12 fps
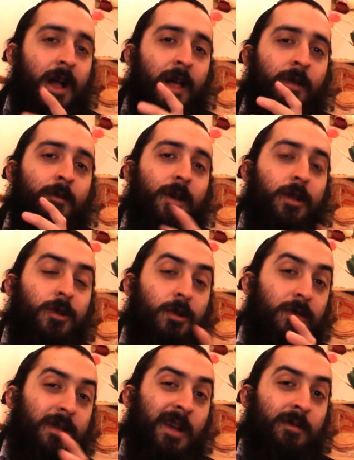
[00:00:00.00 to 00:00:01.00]
and the message
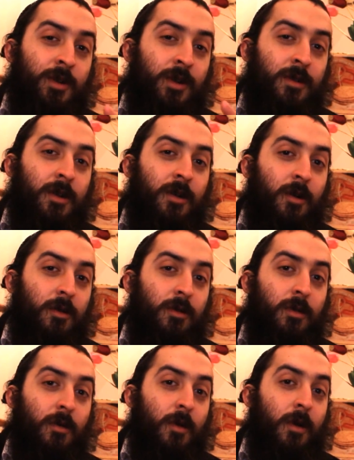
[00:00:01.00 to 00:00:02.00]
of redemption is going to go
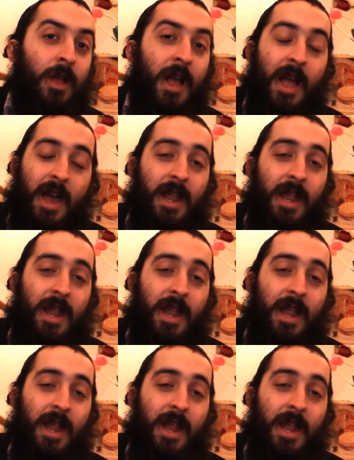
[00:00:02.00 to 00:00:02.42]
to the world.